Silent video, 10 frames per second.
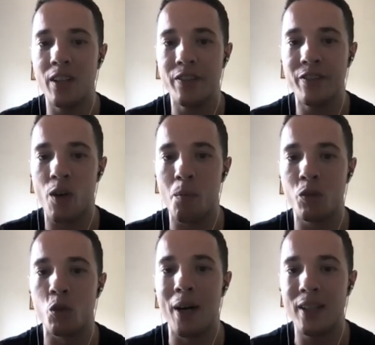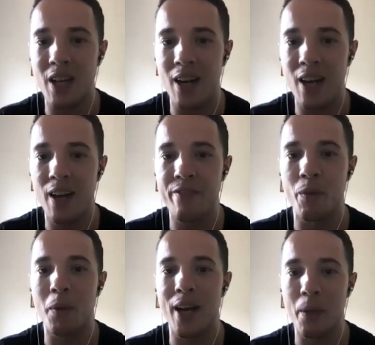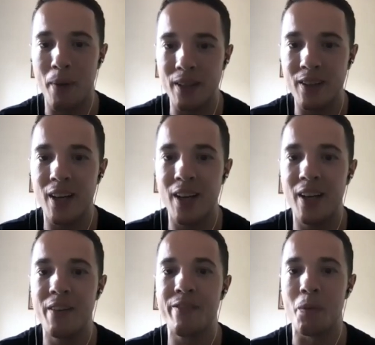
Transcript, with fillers: from Sumatra, from Kalimantan, from